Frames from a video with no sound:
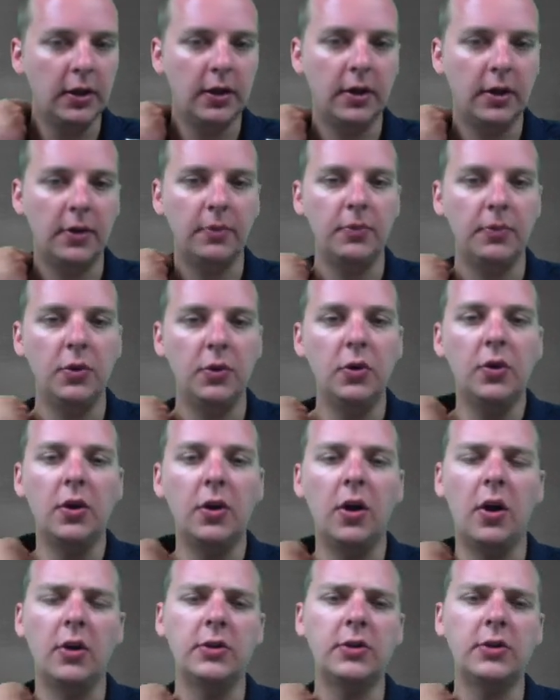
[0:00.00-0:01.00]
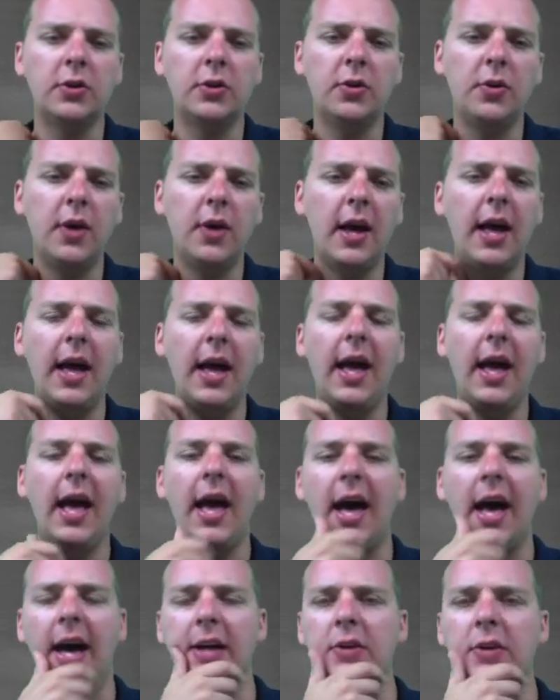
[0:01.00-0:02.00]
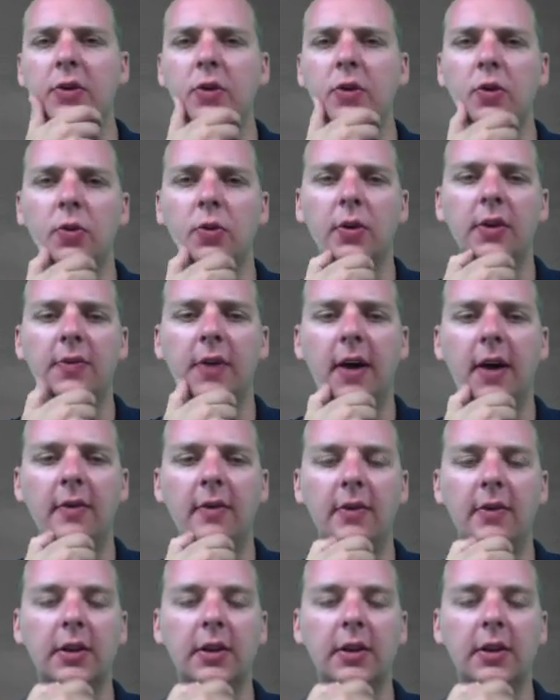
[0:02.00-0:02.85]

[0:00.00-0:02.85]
Um, you could also add 225